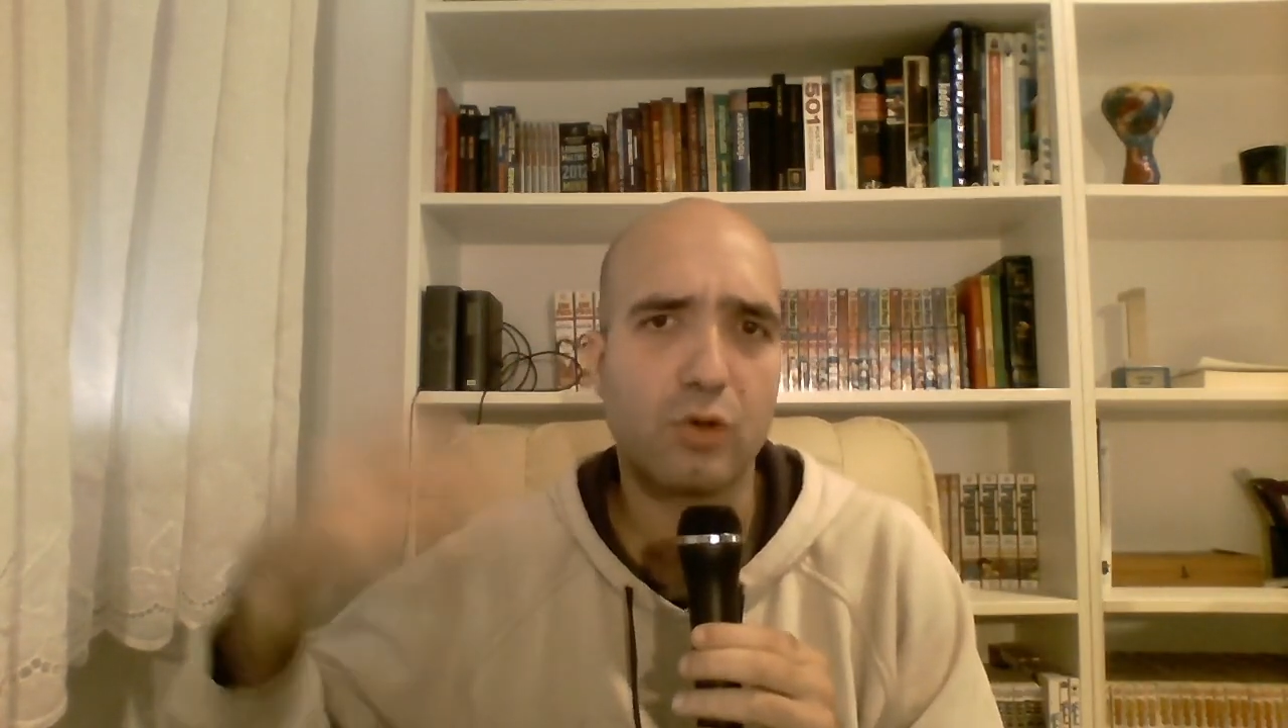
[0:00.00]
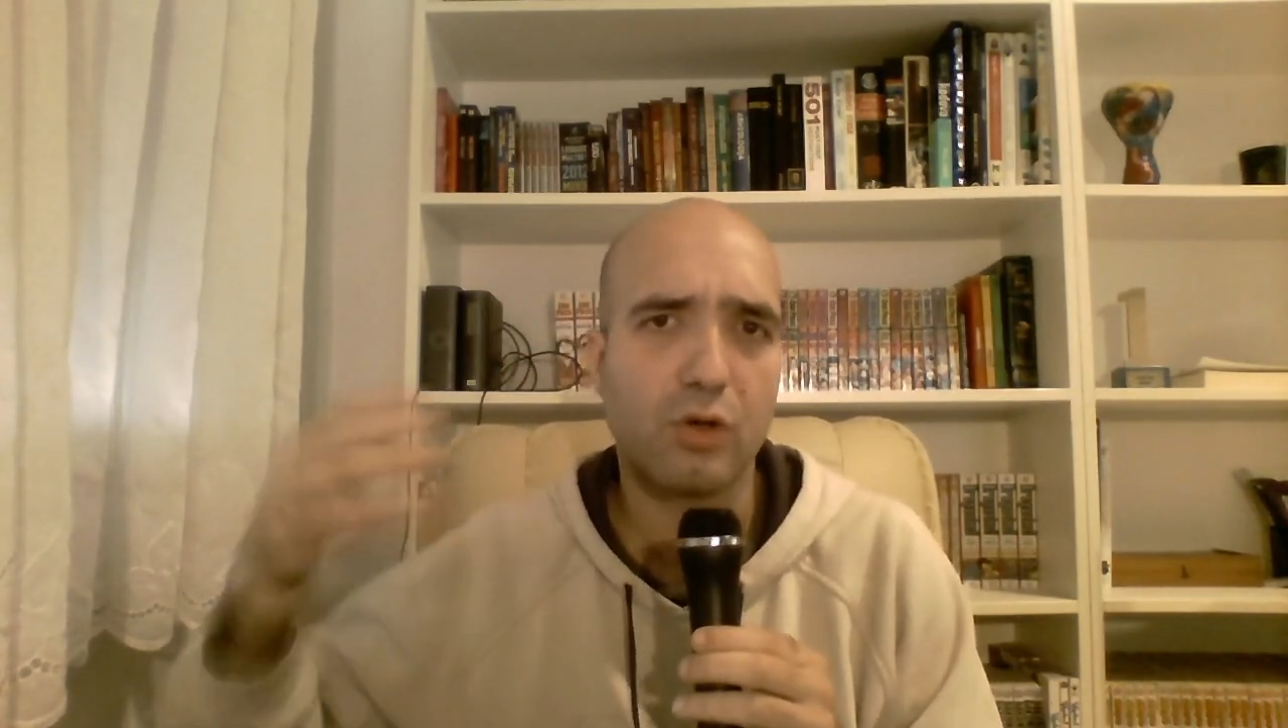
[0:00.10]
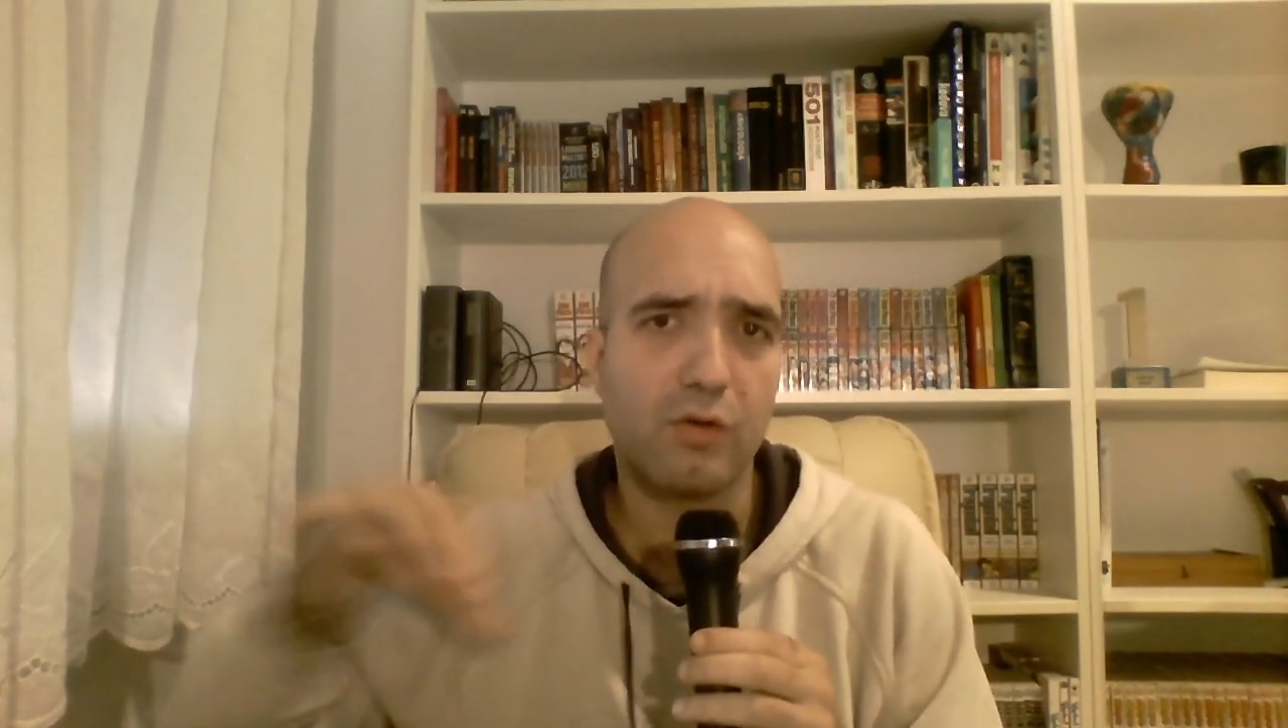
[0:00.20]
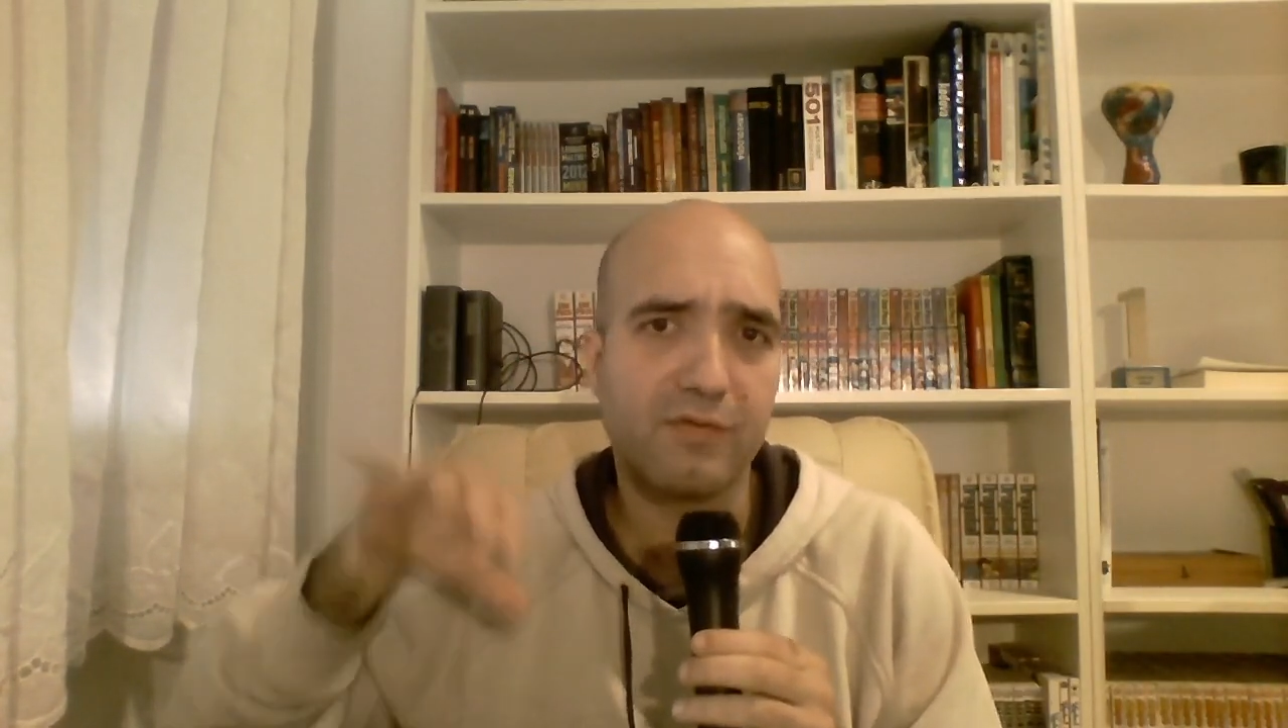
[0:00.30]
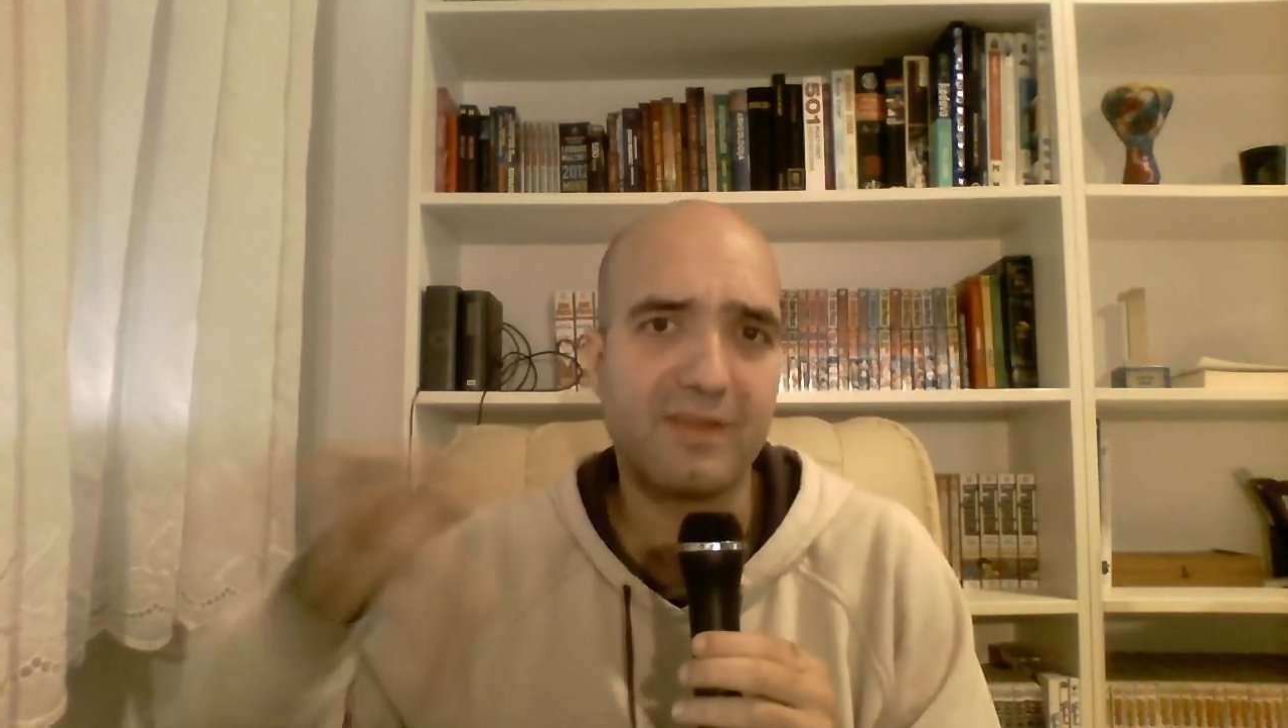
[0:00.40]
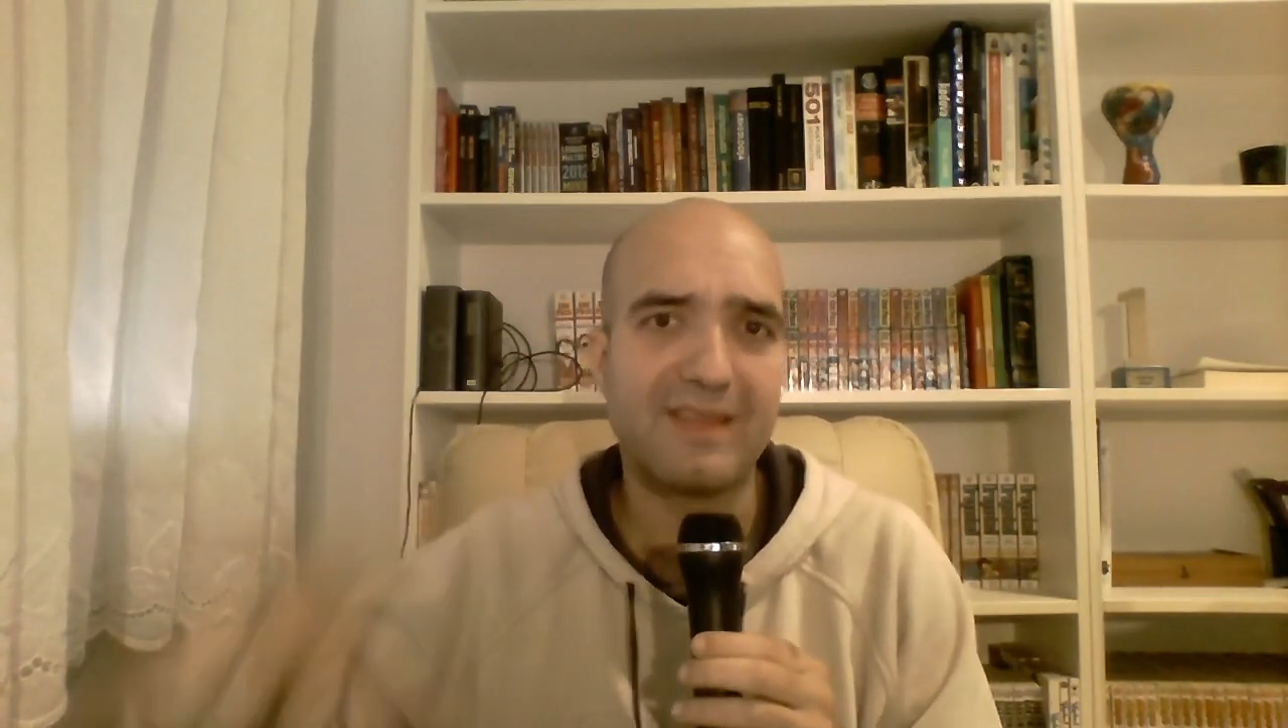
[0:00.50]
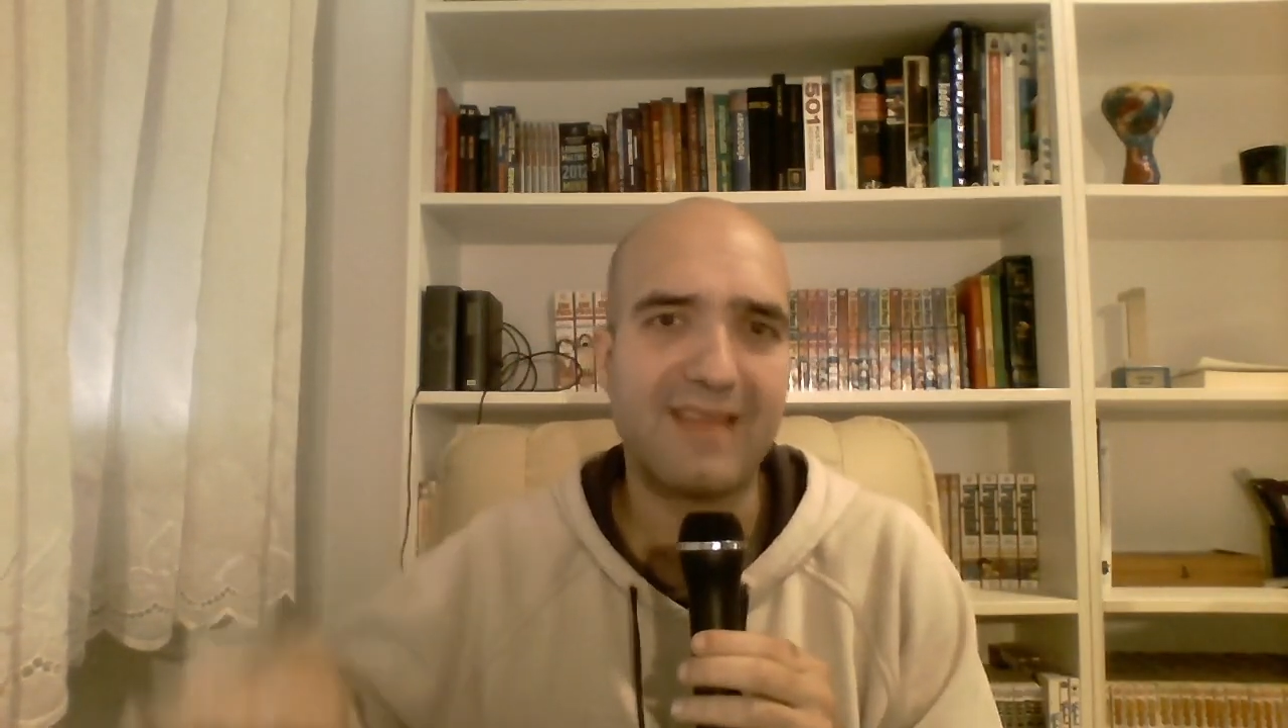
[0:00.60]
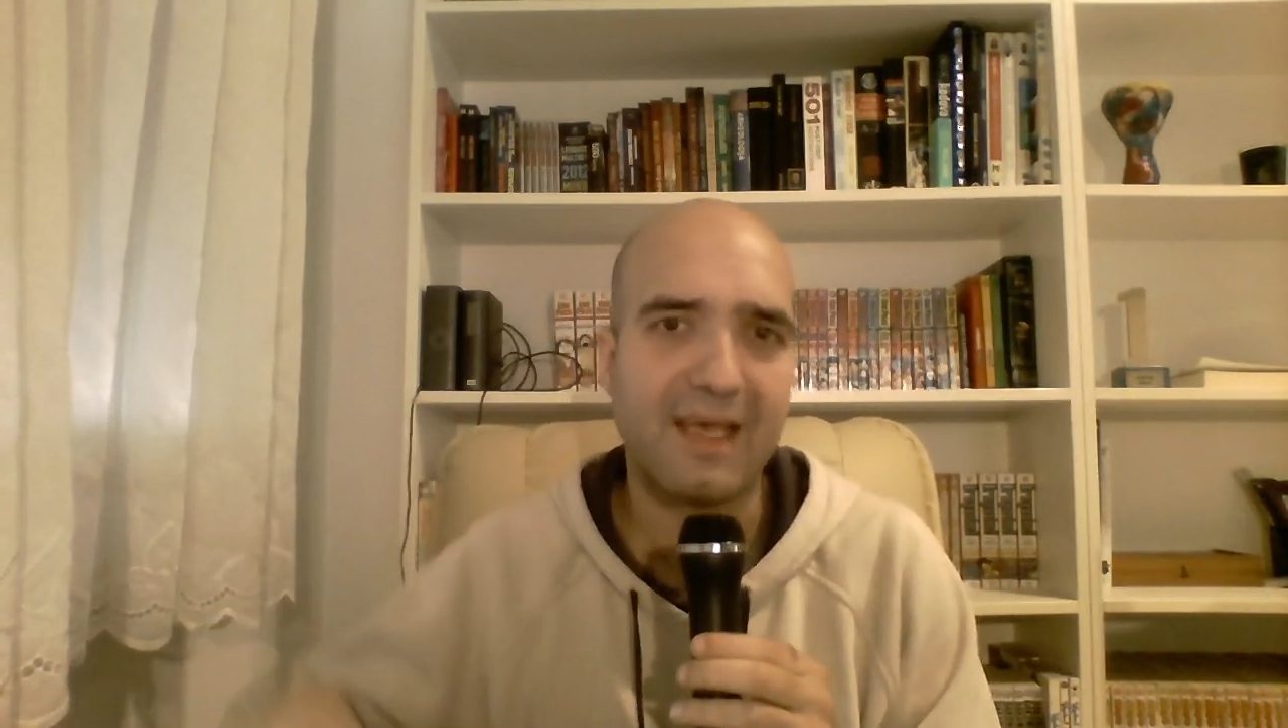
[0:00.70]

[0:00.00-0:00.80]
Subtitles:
backstory